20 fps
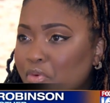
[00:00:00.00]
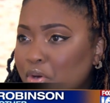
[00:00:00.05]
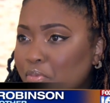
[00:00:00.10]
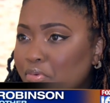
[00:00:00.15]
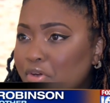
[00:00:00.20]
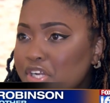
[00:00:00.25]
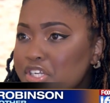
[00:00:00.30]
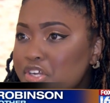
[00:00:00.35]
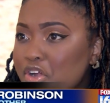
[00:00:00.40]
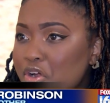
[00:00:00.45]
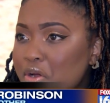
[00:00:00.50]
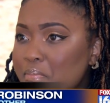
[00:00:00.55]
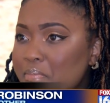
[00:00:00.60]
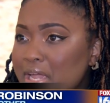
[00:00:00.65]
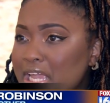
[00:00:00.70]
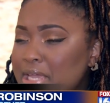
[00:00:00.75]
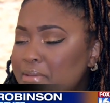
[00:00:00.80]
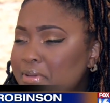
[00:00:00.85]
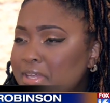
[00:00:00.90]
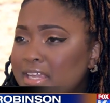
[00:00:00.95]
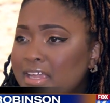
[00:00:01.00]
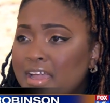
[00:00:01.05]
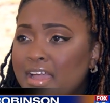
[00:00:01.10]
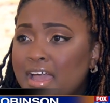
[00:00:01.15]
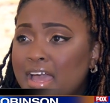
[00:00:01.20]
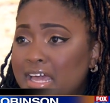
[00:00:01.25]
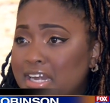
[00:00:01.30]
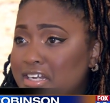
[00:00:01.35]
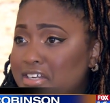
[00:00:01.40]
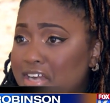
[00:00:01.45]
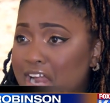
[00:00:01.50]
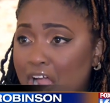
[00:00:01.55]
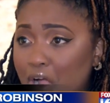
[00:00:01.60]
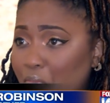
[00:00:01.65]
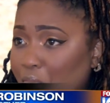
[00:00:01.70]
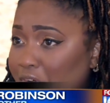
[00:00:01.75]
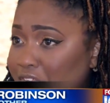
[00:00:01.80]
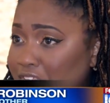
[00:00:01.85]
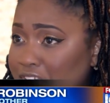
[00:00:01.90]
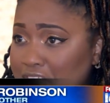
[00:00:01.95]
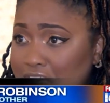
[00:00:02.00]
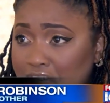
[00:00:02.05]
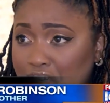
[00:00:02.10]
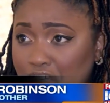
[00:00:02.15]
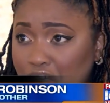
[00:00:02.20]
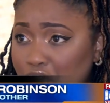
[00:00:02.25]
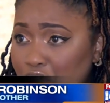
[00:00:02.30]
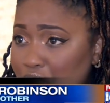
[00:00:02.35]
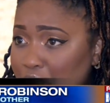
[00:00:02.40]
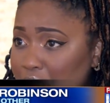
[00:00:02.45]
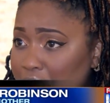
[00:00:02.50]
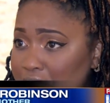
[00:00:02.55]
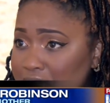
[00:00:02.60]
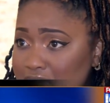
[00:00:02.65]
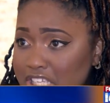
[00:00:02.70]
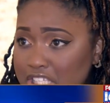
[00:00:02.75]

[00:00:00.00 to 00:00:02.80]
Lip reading: want a preterm baby. I did not want the NICU